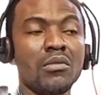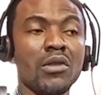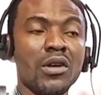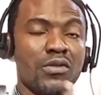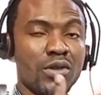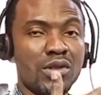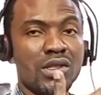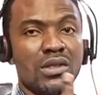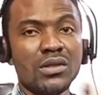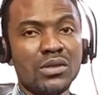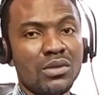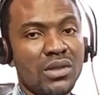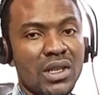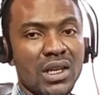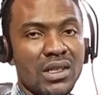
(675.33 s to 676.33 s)
But if you
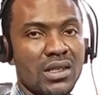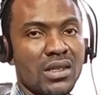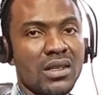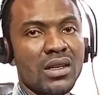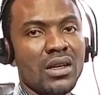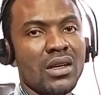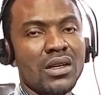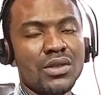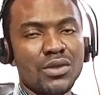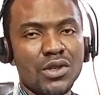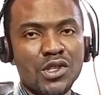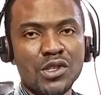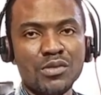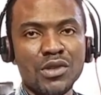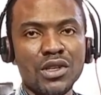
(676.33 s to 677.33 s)
still do that,
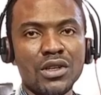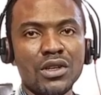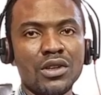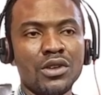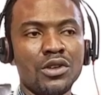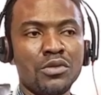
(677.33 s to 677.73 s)
trust me,